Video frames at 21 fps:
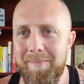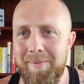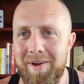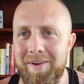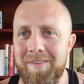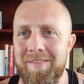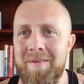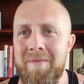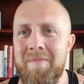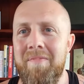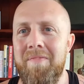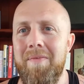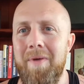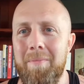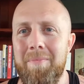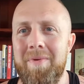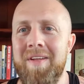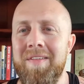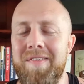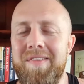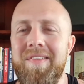Because
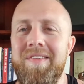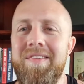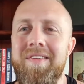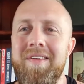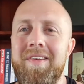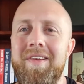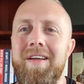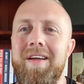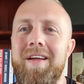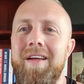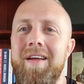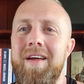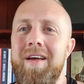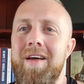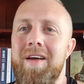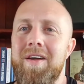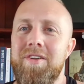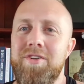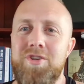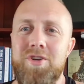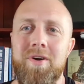I'm consistently
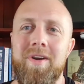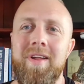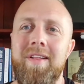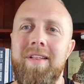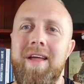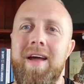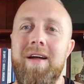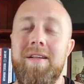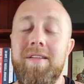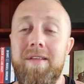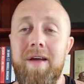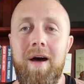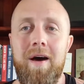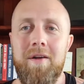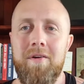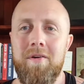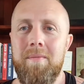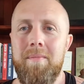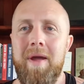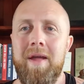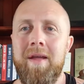jotting down
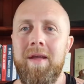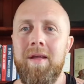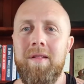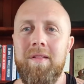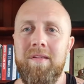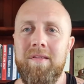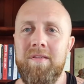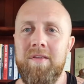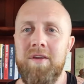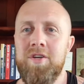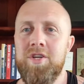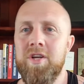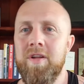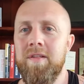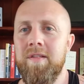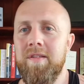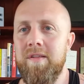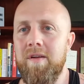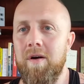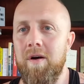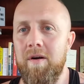data and making
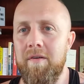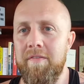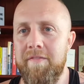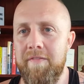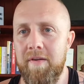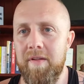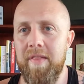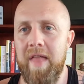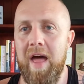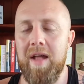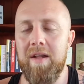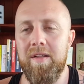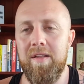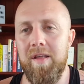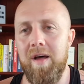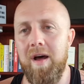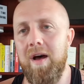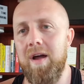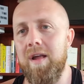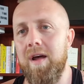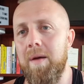decisions off that
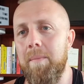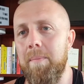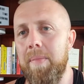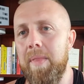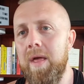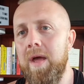data.